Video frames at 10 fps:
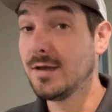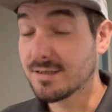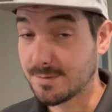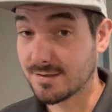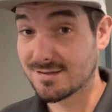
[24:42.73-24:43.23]

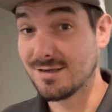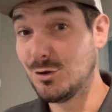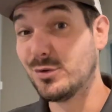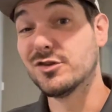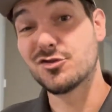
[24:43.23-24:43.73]
it's because it's a
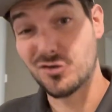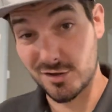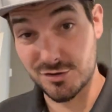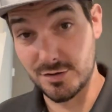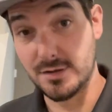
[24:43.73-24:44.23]
new
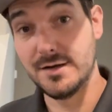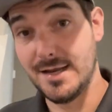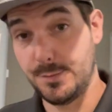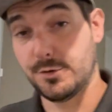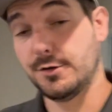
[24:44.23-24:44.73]
construction
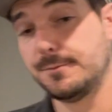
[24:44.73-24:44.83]
neighborhood.